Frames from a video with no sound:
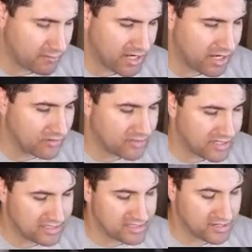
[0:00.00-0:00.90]
but I don't think
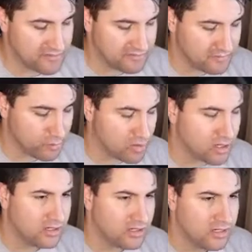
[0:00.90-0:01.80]
it deserved a
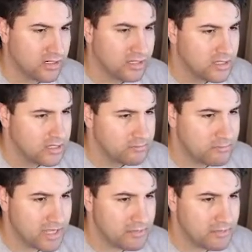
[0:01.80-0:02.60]
four. Maybe